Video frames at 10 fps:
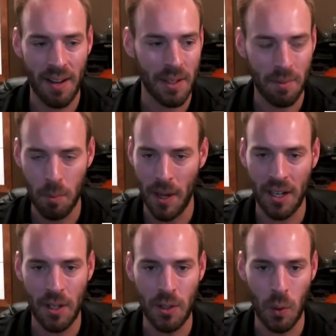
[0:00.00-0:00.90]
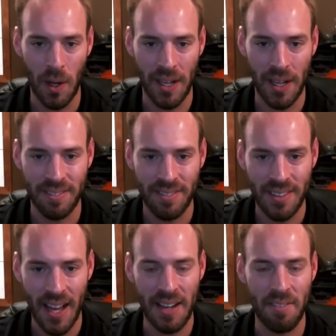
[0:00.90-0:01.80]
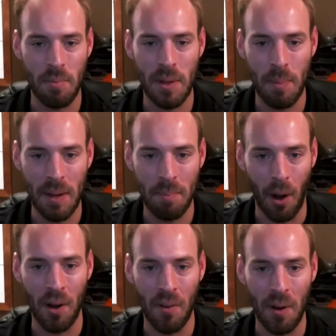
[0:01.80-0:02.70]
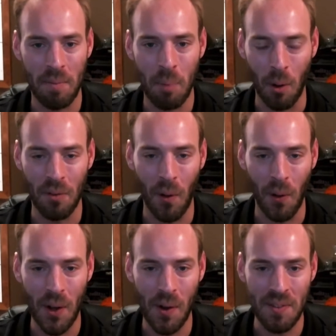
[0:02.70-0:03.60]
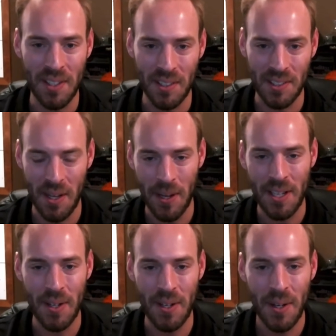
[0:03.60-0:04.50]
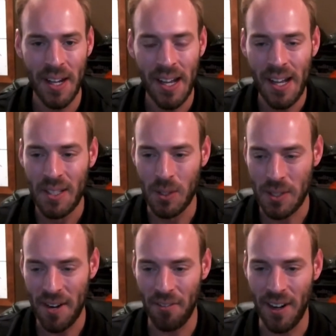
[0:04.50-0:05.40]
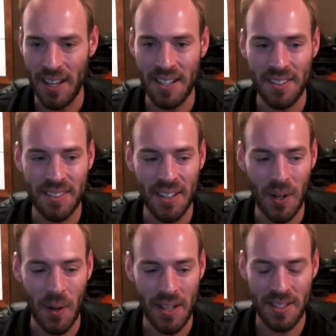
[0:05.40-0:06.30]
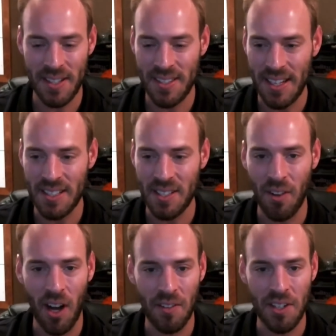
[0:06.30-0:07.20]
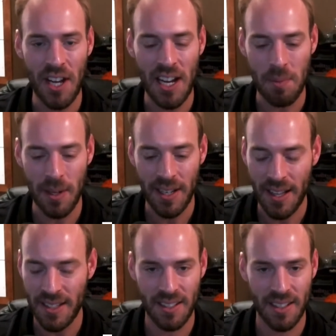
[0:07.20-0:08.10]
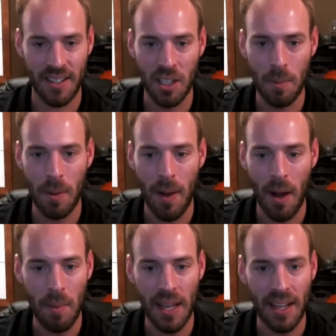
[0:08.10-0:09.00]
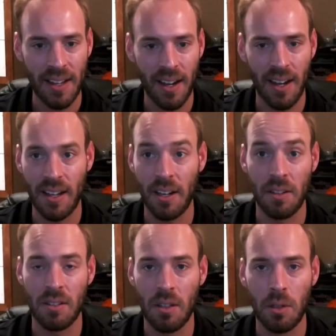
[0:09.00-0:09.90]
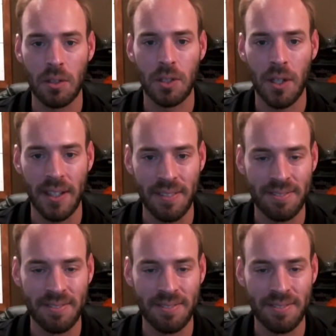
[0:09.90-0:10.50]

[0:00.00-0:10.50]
I mean, we're probably going to do 20 and not even be a big part of our portfolio of deals that we do. So it's kind of funny, as things evolve and change. But yeah, that's a little bit about me here in the local Detroit.